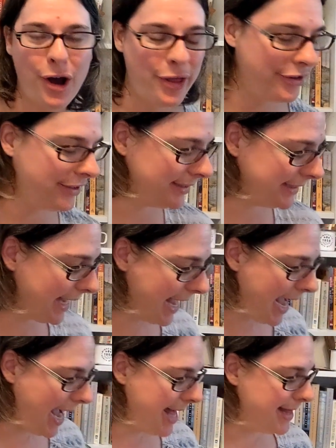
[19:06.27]
authors.
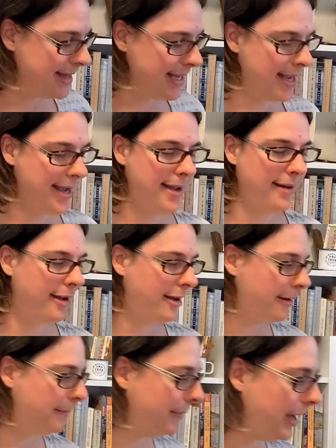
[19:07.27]
And then,
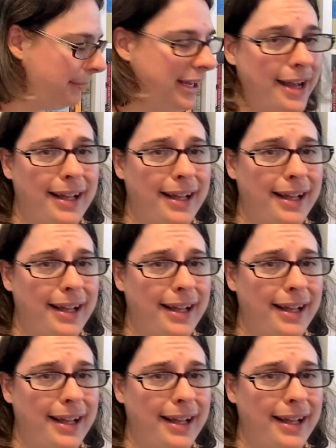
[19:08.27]
yeah,